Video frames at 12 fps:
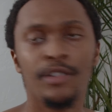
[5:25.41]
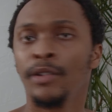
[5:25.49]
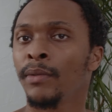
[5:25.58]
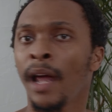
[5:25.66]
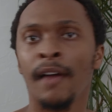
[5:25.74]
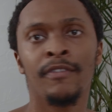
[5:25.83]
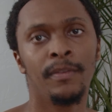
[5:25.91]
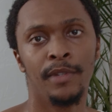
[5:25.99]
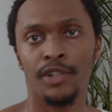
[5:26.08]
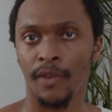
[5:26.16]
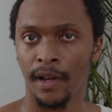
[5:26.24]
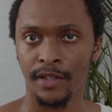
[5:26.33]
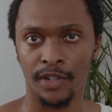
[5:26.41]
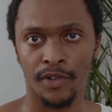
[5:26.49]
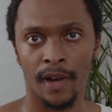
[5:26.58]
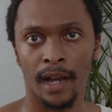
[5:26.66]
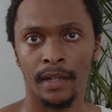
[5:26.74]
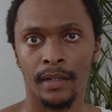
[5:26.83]
You don't have to be trans
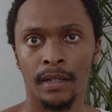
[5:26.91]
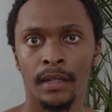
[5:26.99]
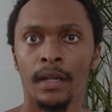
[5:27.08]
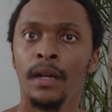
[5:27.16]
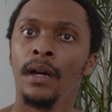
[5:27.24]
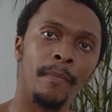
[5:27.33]
attracted,